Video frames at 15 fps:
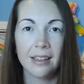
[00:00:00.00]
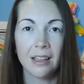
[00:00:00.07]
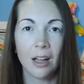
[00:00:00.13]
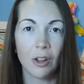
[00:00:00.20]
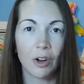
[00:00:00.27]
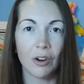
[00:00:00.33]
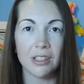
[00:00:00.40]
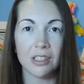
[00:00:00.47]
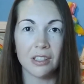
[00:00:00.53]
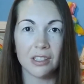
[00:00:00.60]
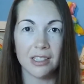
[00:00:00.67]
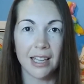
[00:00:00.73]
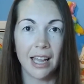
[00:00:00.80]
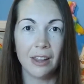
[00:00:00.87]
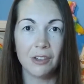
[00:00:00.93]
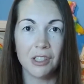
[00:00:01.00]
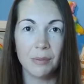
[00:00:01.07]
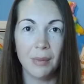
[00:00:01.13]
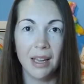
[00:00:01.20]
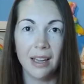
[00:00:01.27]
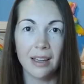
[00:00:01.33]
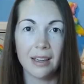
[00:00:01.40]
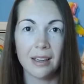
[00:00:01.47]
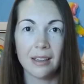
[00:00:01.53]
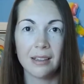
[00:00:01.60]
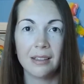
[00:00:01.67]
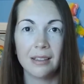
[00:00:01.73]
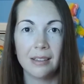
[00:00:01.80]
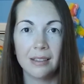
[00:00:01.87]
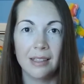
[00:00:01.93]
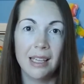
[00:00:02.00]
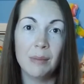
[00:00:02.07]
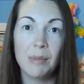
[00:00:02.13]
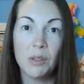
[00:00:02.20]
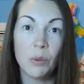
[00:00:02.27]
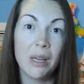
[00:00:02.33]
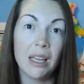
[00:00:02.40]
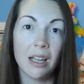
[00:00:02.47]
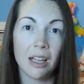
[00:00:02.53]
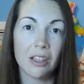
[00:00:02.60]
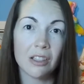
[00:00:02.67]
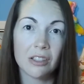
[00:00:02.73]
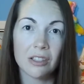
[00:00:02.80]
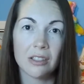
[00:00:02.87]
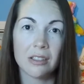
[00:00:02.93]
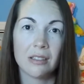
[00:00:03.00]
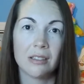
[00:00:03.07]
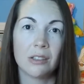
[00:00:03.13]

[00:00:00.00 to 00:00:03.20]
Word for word: color crystals together to make the in-between colors.